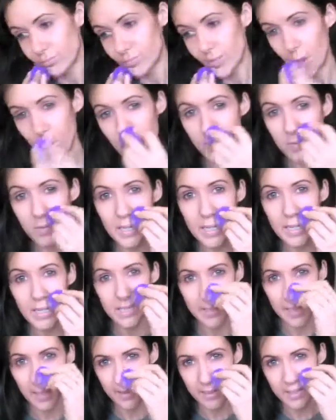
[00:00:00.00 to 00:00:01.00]
I wouldn't really
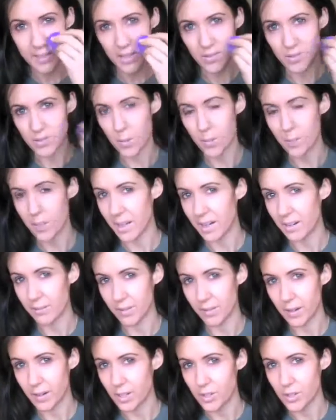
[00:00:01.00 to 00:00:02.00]
say this gives it a better
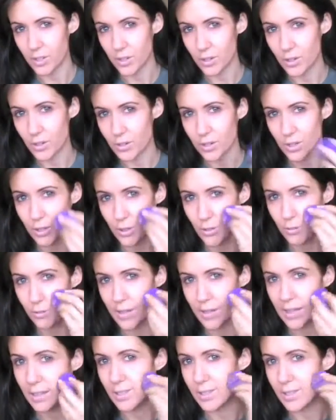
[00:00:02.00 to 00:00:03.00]
finish than using your
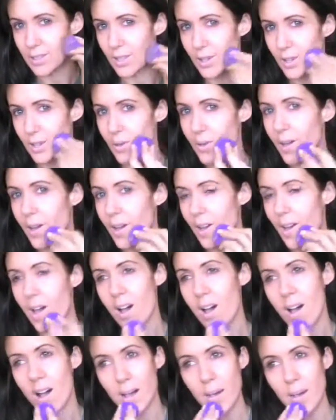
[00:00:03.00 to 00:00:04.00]
fingers though.
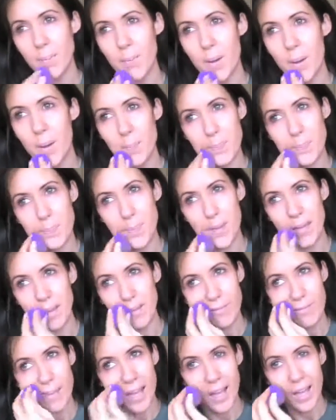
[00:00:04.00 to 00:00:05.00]
I'm a
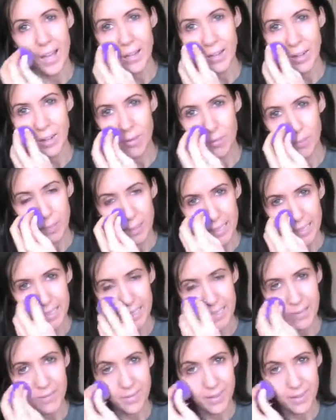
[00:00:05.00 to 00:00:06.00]
big fan of
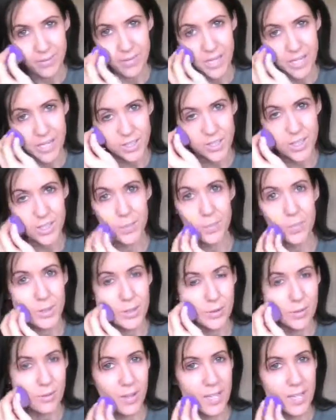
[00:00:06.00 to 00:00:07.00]
blending foundation in
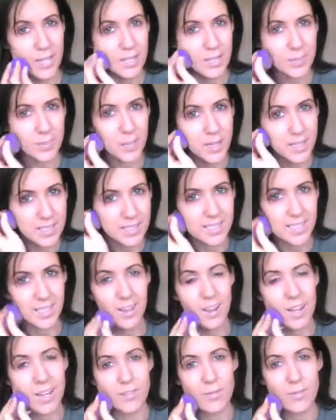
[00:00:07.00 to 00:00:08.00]
with your fingers because it
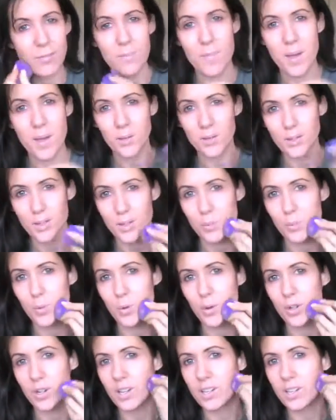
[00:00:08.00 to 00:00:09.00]
kind of melts the
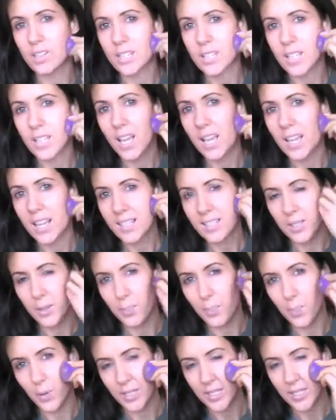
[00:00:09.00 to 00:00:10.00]
product to
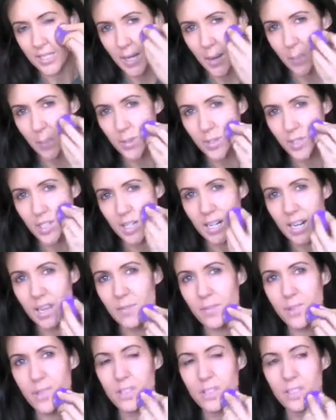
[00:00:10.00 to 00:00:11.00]
body temperature
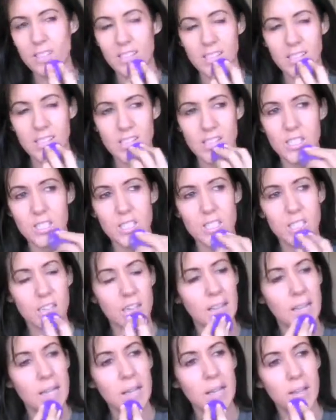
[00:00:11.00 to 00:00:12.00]
level and it just
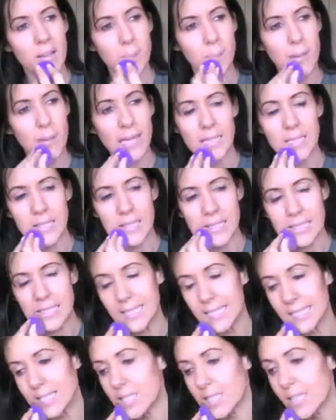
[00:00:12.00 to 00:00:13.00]
blends
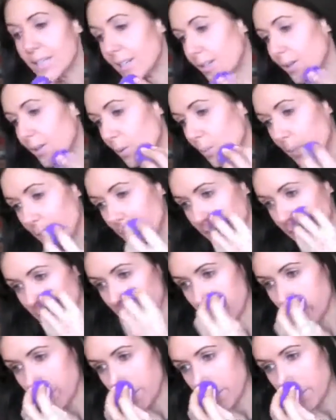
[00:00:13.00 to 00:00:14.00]
into the skin a lot
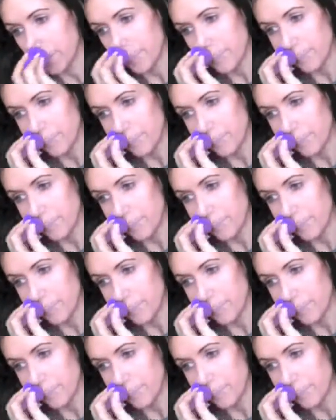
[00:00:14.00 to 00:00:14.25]
better.